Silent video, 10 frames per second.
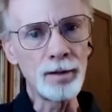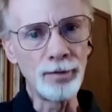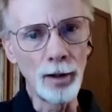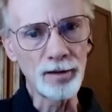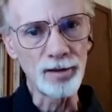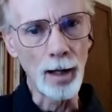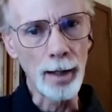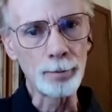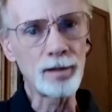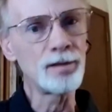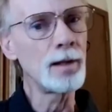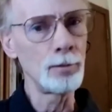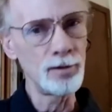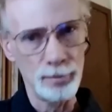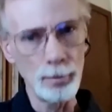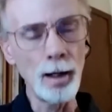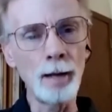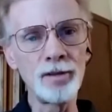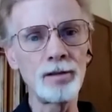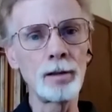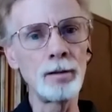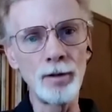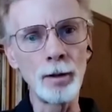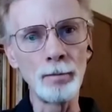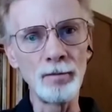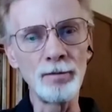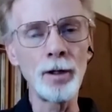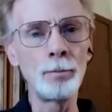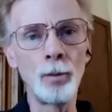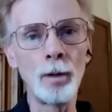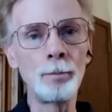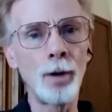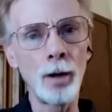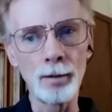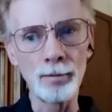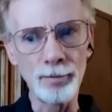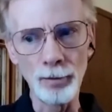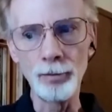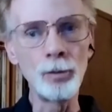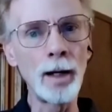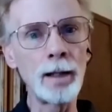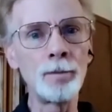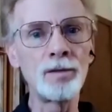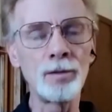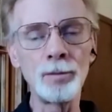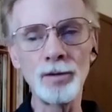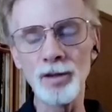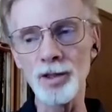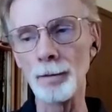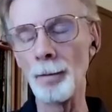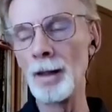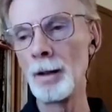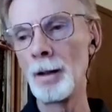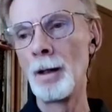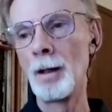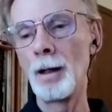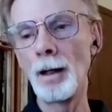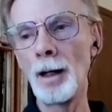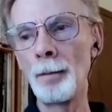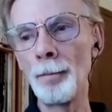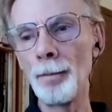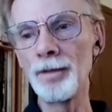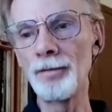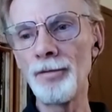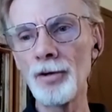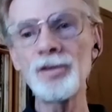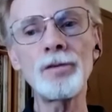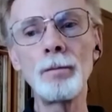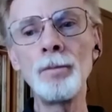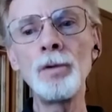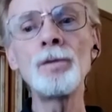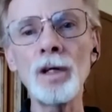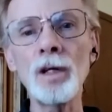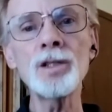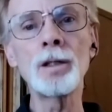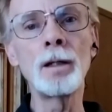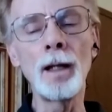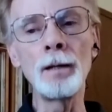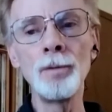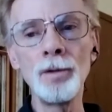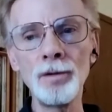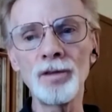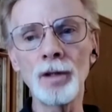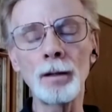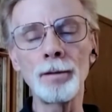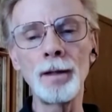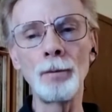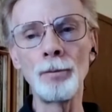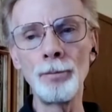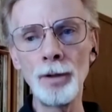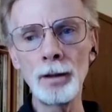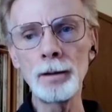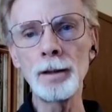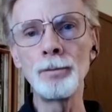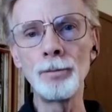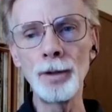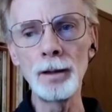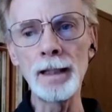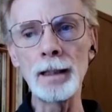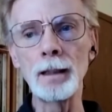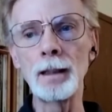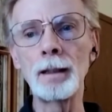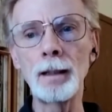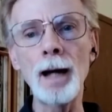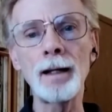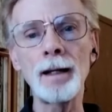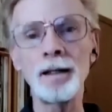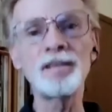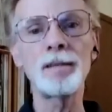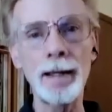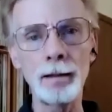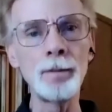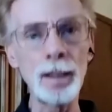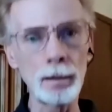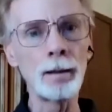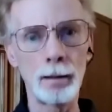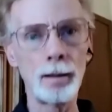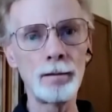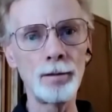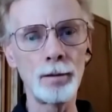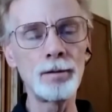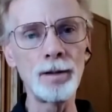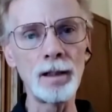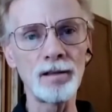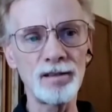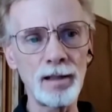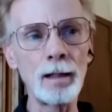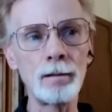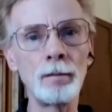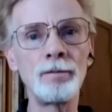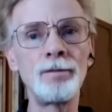funk side, because that was obviously a very, very important part of who I am as a musician. The first musician and music that really, really got inside of me to the extent of